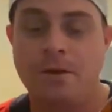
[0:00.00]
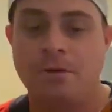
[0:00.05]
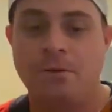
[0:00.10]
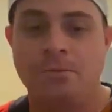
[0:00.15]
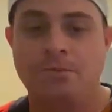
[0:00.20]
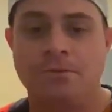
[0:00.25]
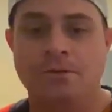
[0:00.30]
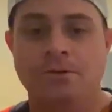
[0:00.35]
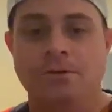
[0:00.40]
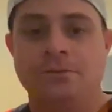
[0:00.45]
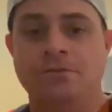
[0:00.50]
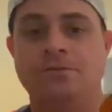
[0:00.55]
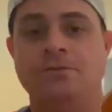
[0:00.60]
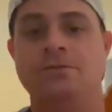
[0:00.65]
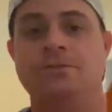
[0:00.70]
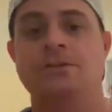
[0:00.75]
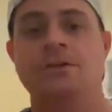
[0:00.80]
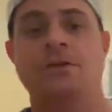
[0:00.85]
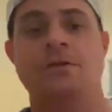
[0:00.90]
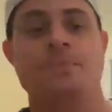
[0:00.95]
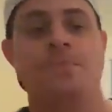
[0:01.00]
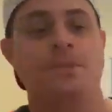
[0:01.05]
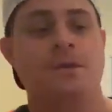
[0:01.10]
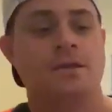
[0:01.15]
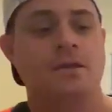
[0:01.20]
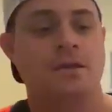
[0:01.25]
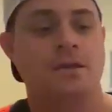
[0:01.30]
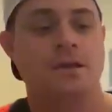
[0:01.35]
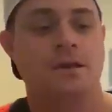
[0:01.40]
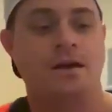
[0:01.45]
proof. So
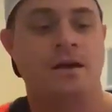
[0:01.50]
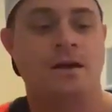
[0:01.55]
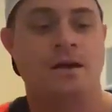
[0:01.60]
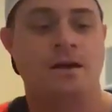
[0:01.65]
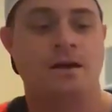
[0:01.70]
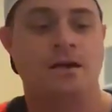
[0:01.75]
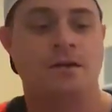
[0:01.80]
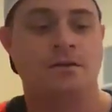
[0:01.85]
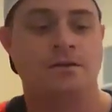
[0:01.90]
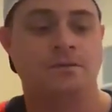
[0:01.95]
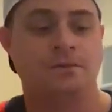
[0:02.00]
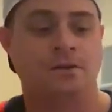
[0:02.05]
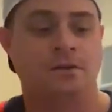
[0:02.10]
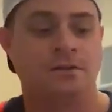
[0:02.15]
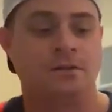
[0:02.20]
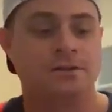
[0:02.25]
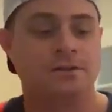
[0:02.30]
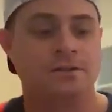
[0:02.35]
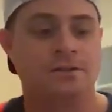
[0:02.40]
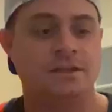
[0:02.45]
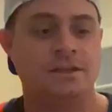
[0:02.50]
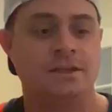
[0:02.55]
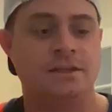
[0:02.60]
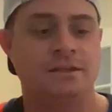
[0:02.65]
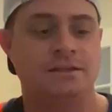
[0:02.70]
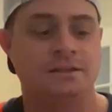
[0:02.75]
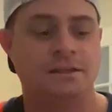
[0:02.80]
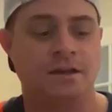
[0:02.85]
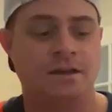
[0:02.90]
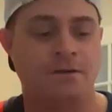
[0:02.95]
Larceny
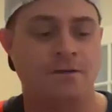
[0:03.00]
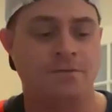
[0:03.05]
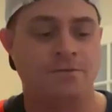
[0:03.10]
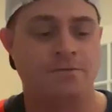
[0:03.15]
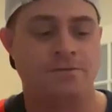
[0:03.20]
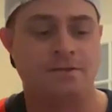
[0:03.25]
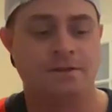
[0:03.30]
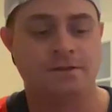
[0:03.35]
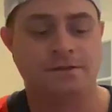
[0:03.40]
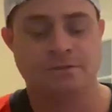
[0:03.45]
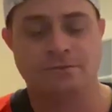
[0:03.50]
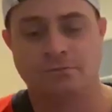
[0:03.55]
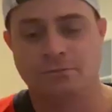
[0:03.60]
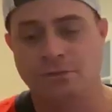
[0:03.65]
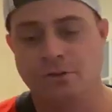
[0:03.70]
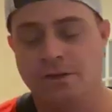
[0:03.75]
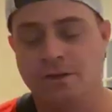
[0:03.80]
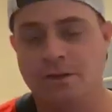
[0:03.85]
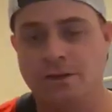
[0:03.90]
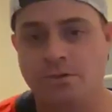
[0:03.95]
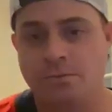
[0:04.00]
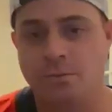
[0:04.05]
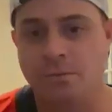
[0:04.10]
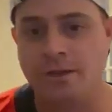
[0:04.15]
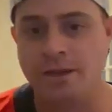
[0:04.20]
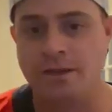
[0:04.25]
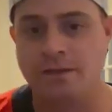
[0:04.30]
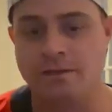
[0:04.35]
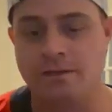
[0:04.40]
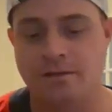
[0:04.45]
itself, it's a really good
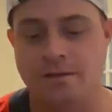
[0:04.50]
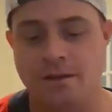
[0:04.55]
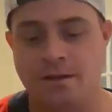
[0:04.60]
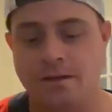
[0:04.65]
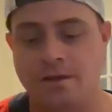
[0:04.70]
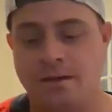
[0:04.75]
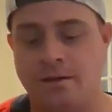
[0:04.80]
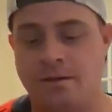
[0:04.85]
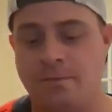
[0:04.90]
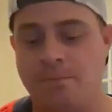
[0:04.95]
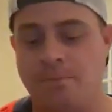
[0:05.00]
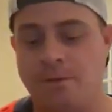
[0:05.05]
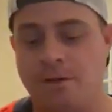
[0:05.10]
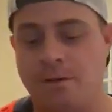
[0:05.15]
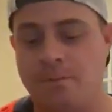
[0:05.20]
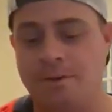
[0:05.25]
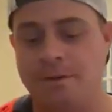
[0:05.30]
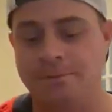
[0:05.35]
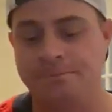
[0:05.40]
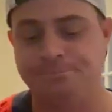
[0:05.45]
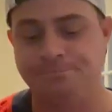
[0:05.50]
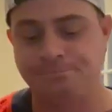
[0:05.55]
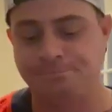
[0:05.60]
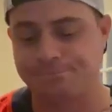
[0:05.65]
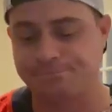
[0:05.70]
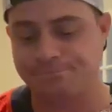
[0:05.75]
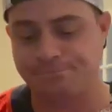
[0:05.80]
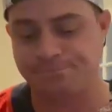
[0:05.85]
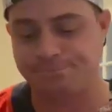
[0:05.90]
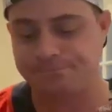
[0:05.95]
wheat bourbon.
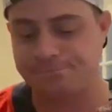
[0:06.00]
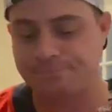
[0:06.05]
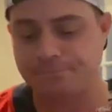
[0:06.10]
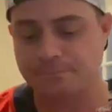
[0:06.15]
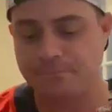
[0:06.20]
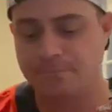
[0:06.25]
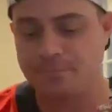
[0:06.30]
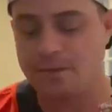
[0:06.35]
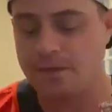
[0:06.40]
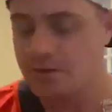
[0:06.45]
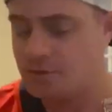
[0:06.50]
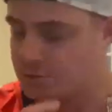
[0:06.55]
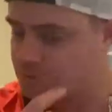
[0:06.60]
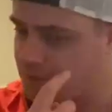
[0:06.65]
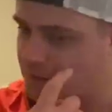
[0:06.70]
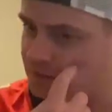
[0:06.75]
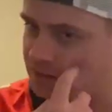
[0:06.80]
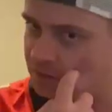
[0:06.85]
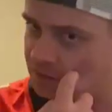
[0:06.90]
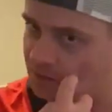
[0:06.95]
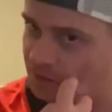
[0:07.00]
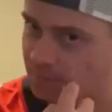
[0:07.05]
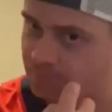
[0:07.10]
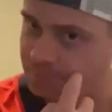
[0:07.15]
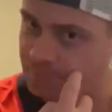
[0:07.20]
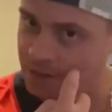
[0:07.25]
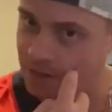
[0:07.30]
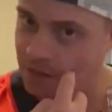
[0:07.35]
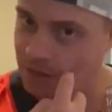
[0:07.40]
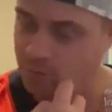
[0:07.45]
It's right there up
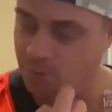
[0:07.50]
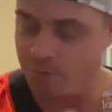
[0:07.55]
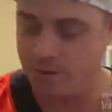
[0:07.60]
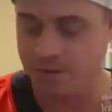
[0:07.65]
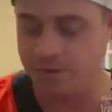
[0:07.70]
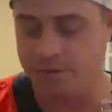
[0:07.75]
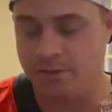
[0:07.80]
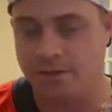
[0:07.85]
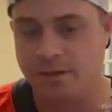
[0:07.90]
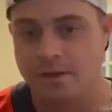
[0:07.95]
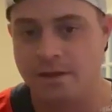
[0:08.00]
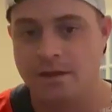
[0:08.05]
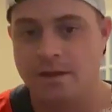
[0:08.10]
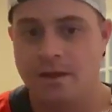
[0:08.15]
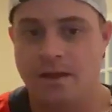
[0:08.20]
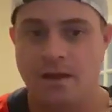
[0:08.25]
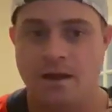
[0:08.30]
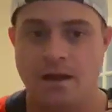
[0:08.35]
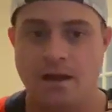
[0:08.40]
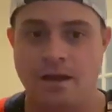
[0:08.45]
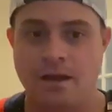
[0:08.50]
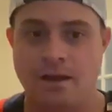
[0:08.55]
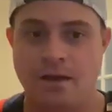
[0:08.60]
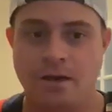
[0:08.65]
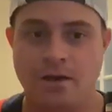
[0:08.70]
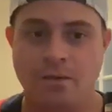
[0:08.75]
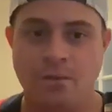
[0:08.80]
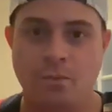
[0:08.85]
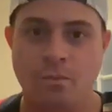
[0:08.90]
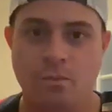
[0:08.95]
there with
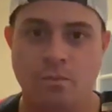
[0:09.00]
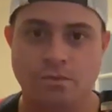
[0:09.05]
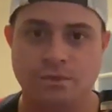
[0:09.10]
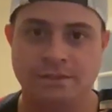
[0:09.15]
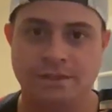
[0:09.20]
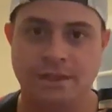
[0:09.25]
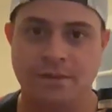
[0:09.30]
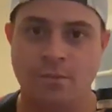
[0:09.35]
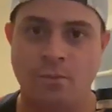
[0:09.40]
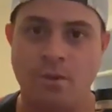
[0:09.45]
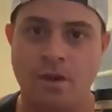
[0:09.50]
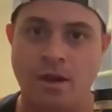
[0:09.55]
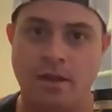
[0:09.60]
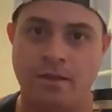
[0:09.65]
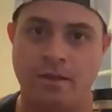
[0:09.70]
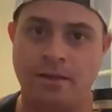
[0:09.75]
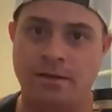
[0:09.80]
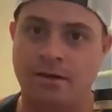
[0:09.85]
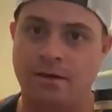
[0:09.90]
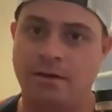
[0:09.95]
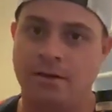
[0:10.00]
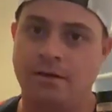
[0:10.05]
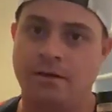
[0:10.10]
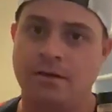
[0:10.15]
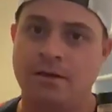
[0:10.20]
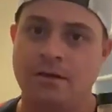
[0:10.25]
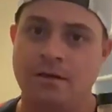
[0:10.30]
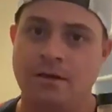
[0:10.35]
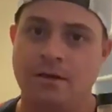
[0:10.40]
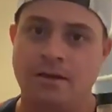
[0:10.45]
we'll say Weller,